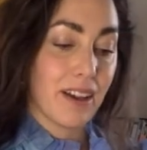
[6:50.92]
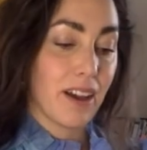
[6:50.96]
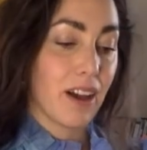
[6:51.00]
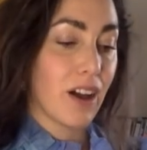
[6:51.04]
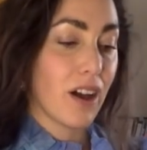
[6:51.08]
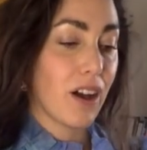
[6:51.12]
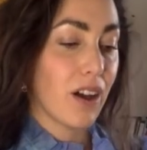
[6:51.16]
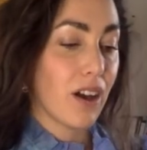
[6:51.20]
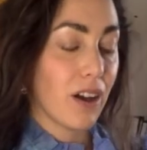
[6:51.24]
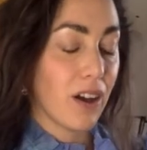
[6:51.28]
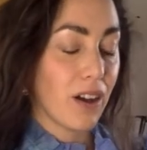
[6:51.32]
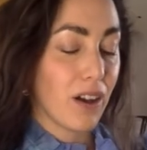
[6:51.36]

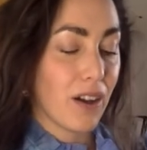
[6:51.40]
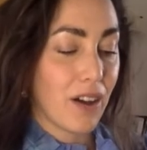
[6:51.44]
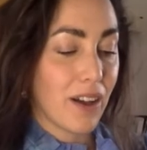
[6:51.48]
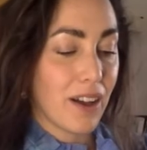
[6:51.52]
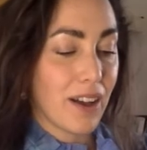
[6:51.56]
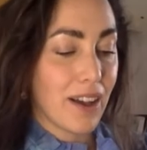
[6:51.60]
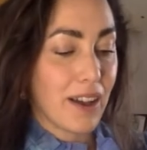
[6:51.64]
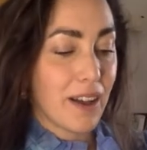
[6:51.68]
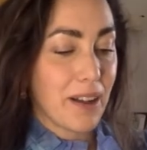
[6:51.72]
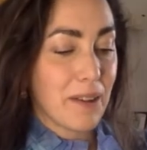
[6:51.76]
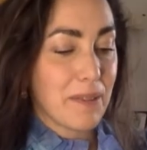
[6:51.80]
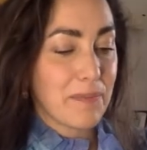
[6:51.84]
are
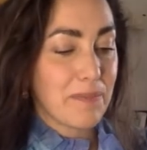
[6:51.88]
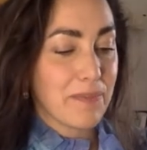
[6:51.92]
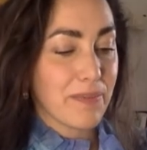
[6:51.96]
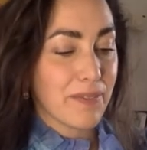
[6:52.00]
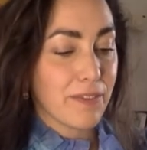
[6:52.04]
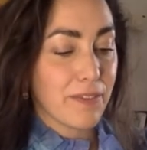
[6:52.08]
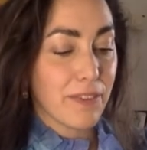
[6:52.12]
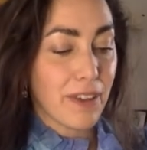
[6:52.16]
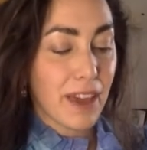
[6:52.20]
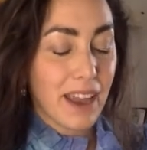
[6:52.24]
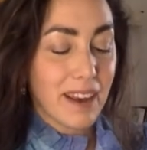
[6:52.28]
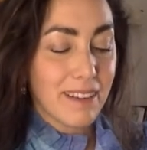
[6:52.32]

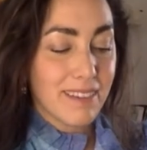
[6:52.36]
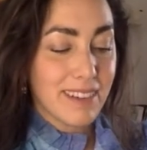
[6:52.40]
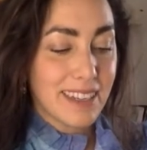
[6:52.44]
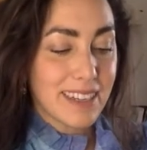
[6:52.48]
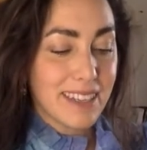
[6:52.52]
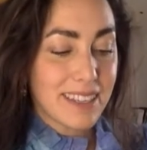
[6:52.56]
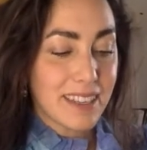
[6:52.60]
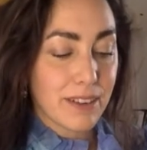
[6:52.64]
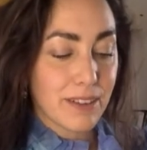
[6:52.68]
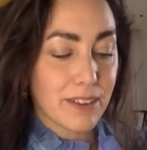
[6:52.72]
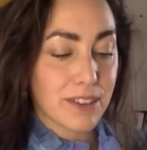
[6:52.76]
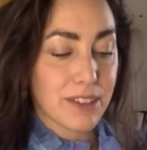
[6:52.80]

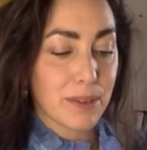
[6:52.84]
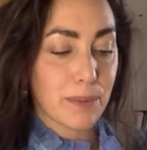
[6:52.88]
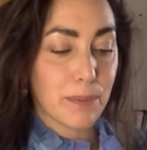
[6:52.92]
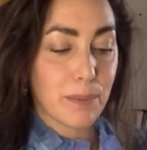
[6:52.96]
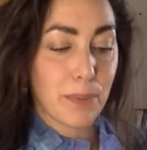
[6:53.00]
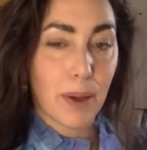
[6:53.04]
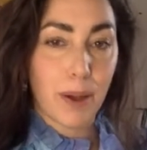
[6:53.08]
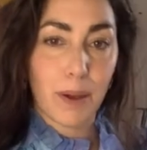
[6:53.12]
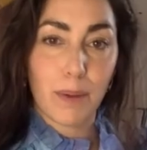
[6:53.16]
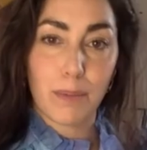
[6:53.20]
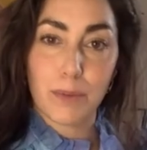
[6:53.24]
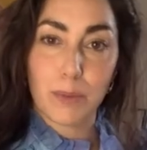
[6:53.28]
varied. There are some
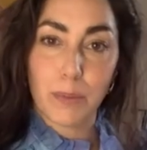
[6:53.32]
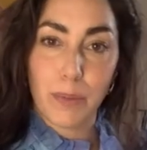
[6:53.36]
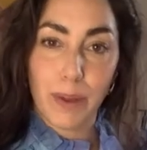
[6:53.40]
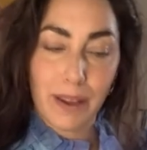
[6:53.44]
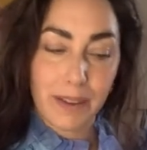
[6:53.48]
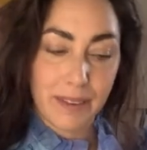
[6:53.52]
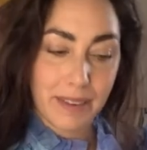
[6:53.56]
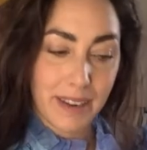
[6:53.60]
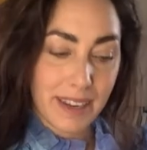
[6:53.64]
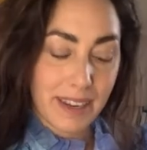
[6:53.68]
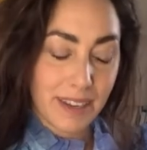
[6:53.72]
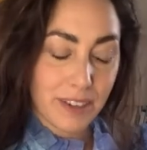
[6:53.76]
poems
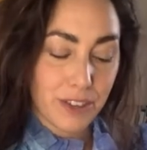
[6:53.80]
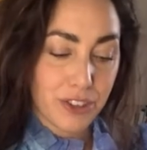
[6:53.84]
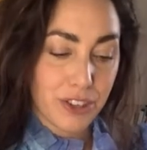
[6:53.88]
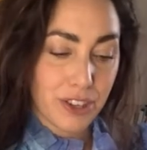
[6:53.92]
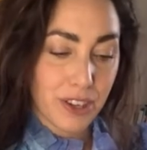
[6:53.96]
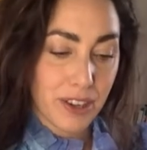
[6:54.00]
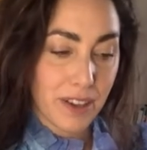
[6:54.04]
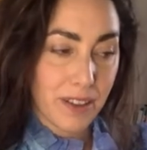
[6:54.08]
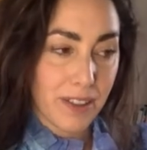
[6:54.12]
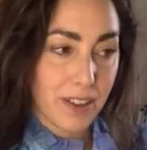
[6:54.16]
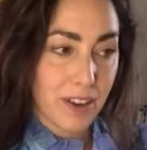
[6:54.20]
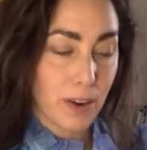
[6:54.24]
about
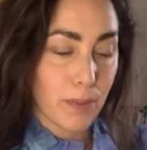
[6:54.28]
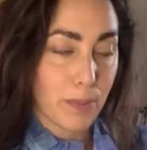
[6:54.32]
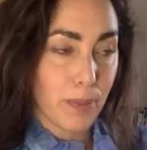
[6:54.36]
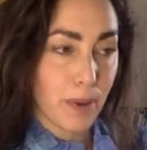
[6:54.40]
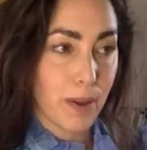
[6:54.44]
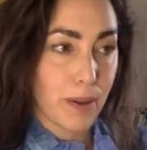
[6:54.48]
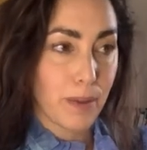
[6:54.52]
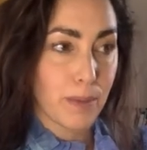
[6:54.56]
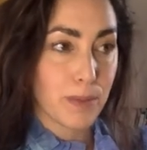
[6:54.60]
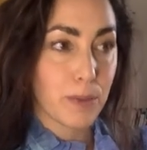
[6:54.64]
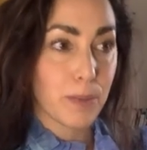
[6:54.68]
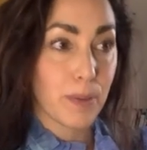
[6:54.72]
nature, there are
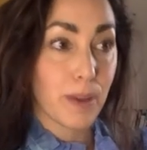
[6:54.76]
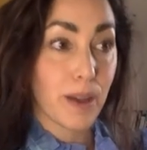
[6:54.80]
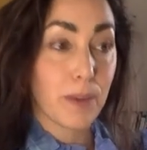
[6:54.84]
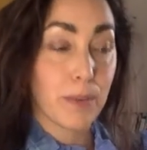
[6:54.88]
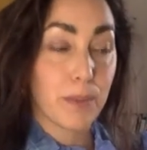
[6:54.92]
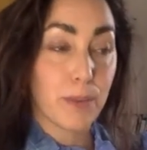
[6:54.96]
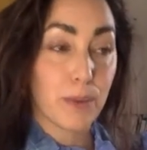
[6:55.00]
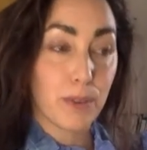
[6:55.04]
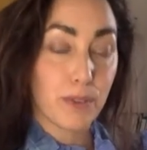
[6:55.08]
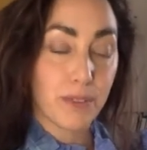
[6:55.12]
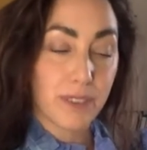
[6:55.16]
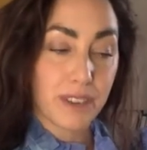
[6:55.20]
poems about
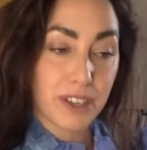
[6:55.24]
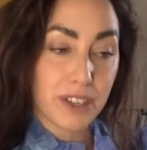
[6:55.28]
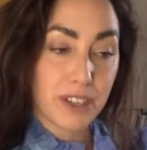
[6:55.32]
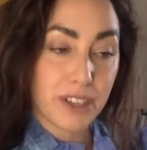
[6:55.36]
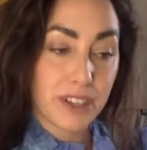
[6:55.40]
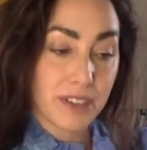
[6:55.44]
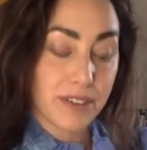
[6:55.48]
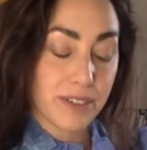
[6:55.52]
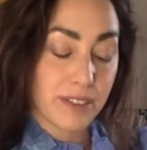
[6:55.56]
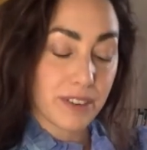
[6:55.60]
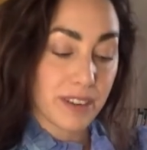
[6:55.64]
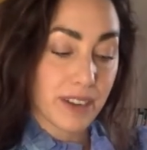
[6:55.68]
moving to
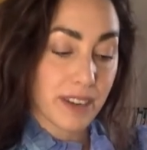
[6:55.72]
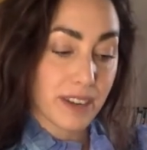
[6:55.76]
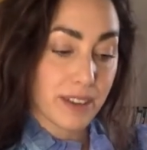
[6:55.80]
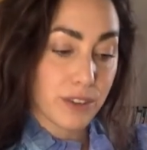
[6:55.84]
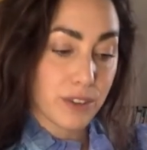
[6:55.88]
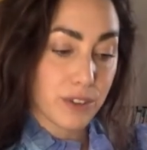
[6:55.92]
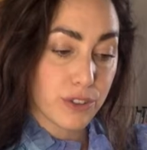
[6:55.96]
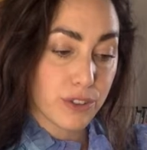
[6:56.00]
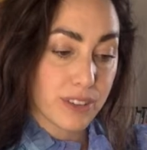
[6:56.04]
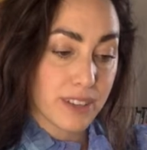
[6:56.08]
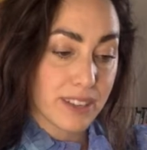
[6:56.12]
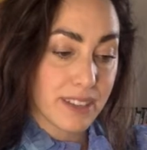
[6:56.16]
different
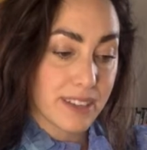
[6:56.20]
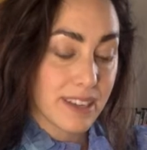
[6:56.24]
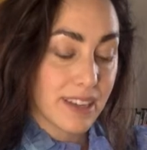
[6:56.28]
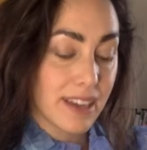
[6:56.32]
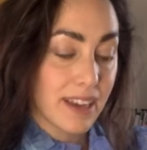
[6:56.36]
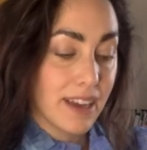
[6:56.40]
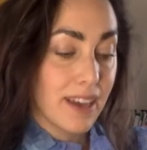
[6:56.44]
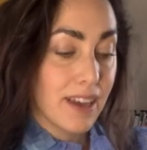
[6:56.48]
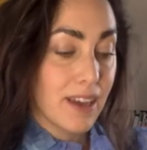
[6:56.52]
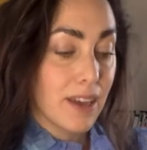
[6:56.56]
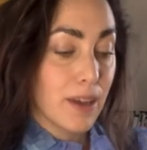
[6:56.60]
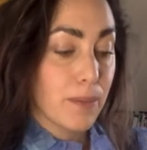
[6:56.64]
countries,
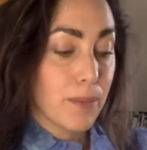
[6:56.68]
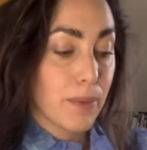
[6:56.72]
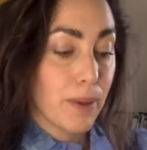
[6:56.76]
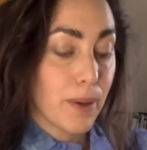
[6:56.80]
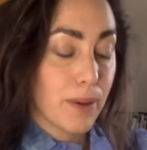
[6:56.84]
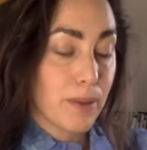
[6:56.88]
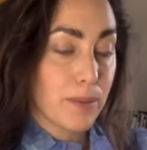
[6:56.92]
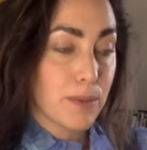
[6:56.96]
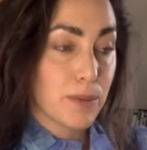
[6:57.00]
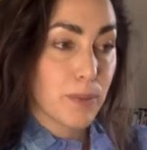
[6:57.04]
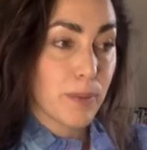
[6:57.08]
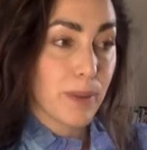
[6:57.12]

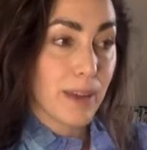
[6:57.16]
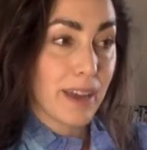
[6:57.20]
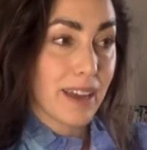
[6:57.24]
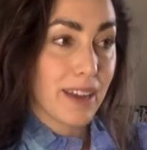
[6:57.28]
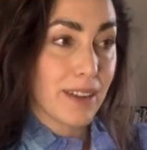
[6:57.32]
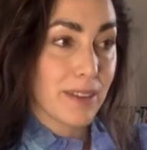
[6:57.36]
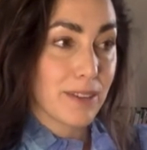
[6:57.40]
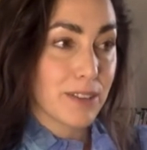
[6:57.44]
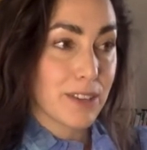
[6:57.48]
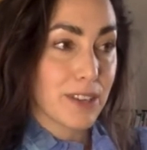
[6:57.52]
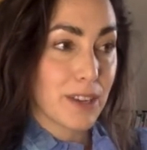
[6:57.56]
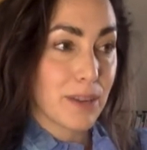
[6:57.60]
poems
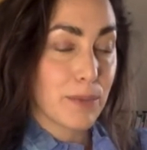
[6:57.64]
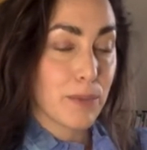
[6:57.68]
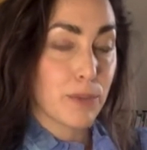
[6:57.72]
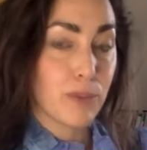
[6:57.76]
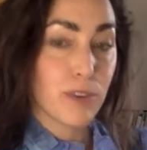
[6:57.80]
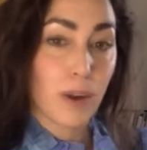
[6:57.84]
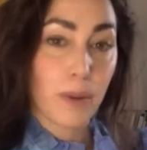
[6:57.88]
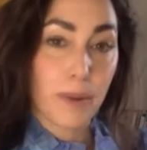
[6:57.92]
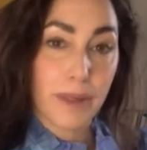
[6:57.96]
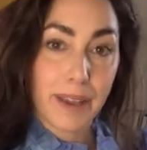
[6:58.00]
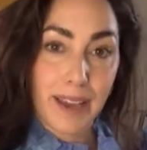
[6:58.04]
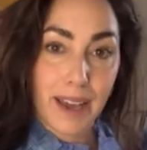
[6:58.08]
about
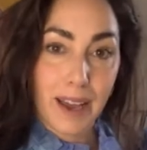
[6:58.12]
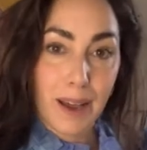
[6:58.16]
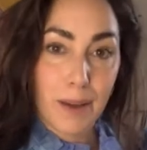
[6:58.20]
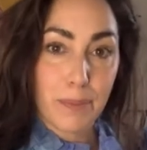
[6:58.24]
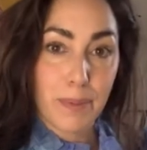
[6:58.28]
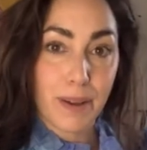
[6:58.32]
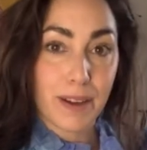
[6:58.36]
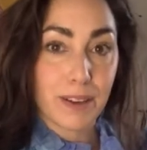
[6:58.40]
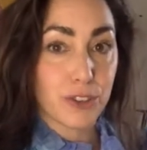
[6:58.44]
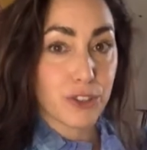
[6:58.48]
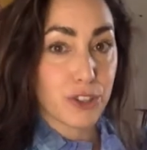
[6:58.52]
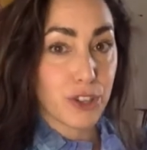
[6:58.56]
growing up,
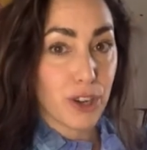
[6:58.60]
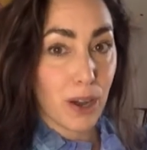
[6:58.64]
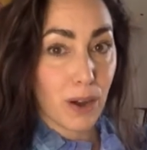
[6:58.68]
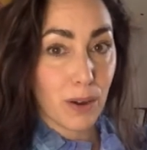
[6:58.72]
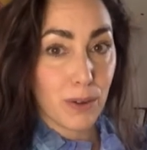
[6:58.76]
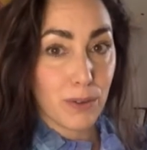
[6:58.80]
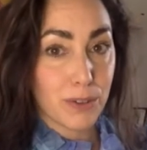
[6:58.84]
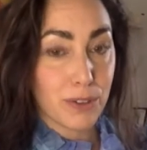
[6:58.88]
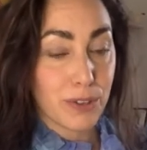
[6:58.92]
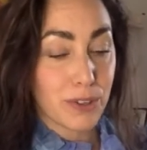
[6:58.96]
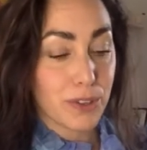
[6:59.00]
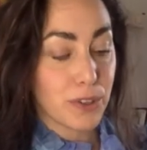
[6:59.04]
about
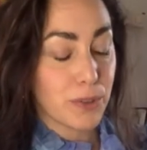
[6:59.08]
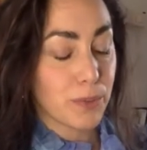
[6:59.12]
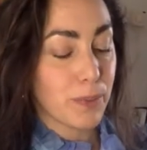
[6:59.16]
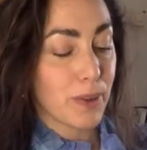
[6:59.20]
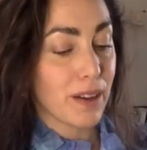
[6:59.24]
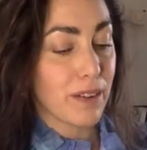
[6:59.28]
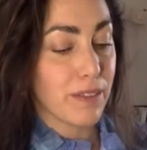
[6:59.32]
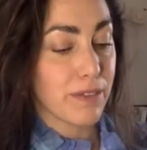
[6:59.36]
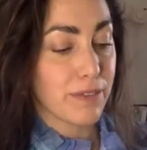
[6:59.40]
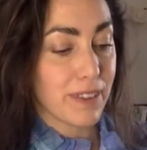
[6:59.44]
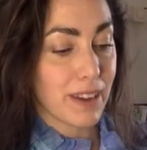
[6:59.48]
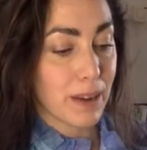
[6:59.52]
childhood,
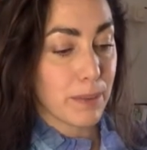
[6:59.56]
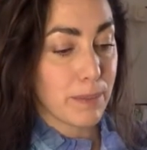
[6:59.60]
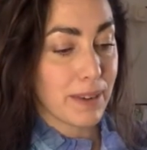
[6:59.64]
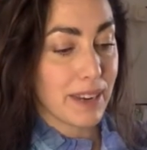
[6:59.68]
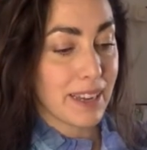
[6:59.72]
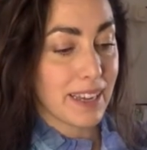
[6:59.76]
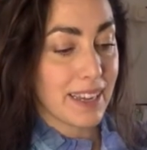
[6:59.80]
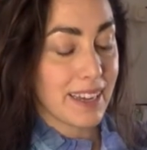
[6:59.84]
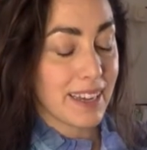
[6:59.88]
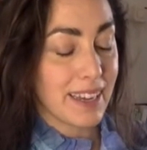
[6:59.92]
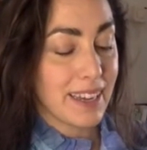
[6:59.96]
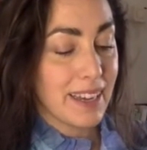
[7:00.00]
about
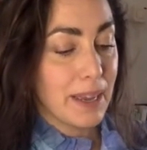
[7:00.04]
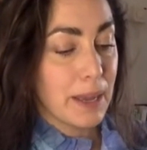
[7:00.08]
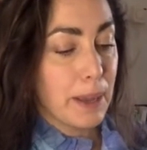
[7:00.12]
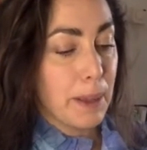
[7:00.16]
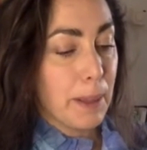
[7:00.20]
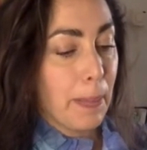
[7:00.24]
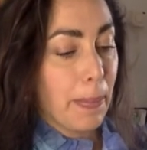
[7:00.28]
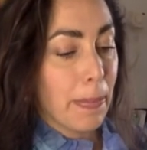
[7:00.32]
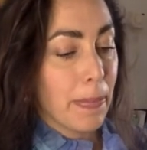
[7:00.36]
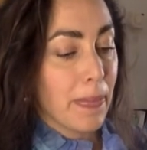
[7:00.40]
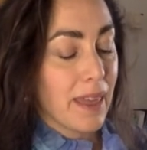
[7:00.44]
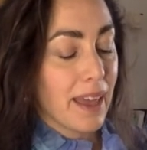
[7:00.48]
family.
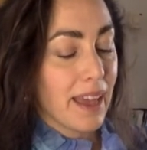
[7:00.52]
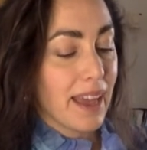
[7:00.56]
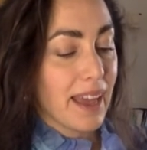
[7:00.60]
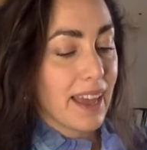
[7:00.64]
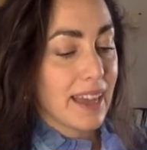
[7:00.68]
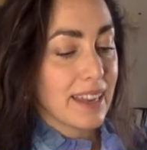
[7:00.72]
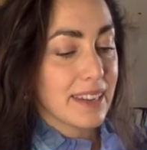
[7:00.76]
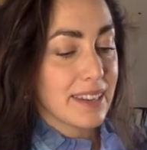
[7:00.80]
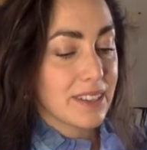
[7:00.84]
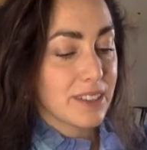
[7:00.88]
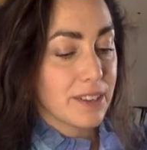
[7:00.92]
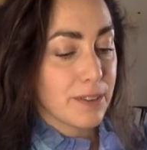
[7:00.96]

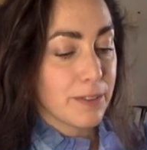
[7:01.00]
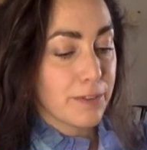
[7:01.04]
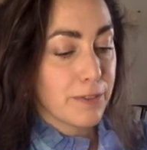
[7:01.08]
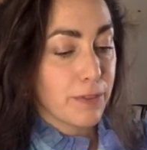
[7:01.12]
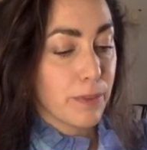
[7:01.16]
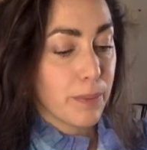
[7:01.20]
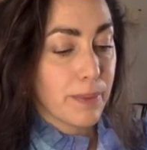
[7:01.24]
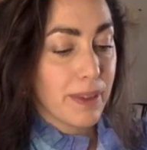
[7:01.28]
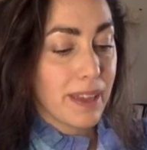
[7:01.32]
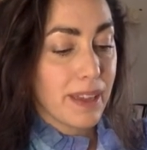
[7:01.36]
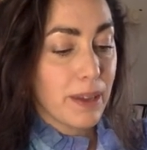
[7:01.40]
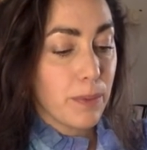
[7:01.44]
And
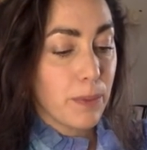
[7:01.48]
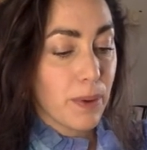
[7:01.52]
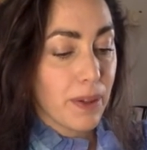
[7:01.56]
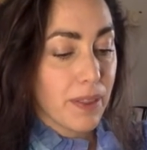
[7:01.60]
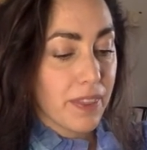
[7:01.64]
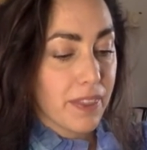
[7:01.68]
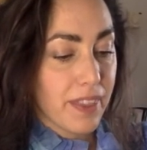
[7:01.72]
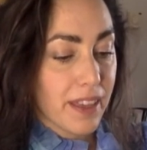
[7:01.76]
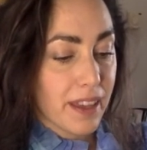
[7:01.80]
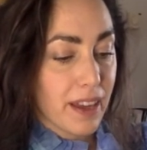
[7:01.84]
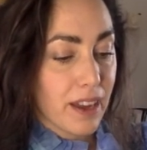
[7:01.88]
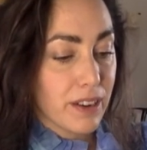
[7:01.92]
for me,
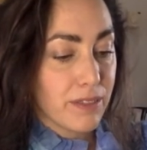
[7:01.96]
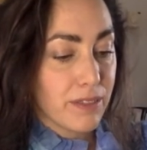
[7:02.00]
one thing I